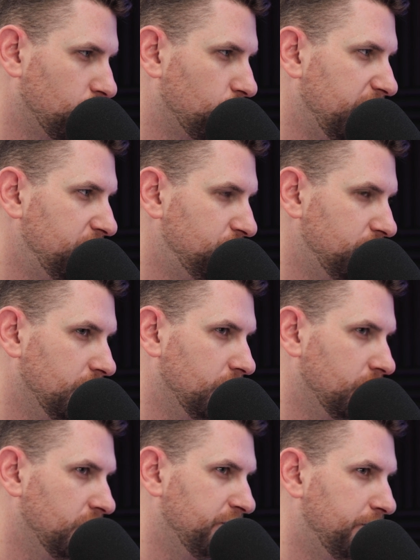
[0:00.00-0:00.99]

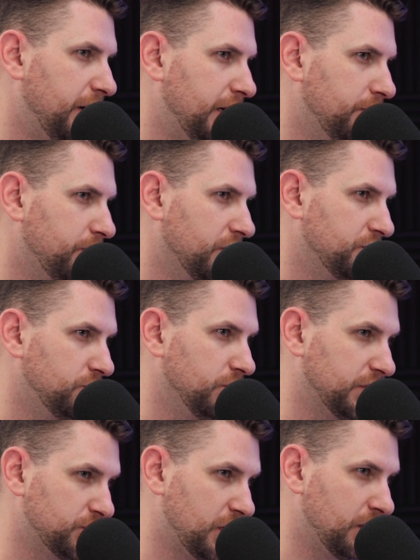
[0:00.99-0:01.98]
ratio of body parts to
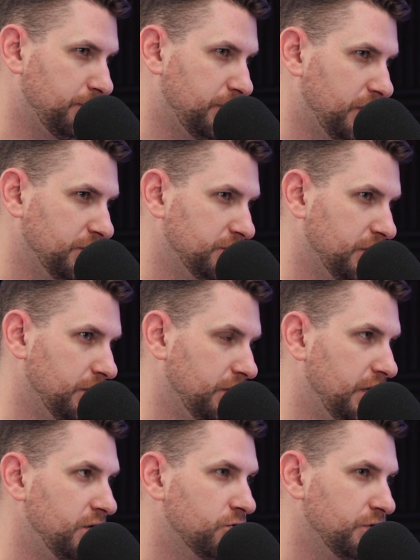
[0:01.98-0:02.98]
electronic parts that
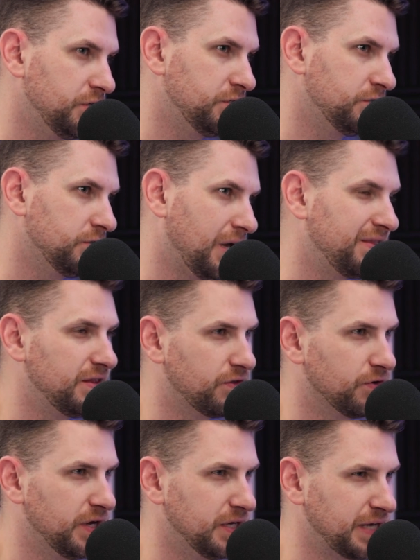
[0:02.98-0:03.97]
increases? I think
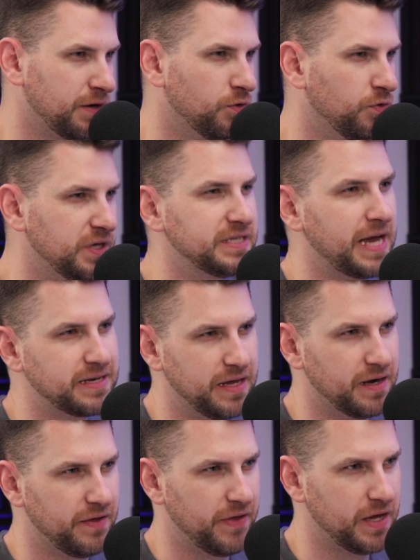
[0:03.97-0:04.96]
there is. I don't know the exact
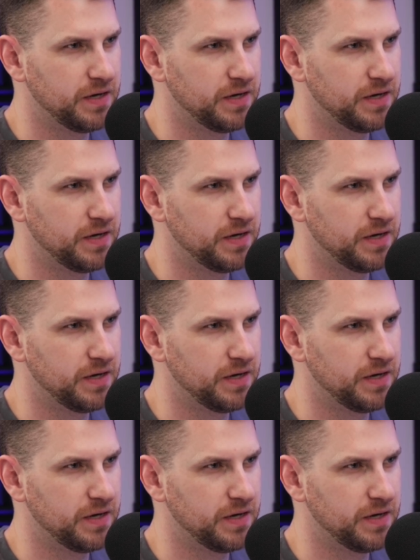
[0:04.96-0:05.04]
date on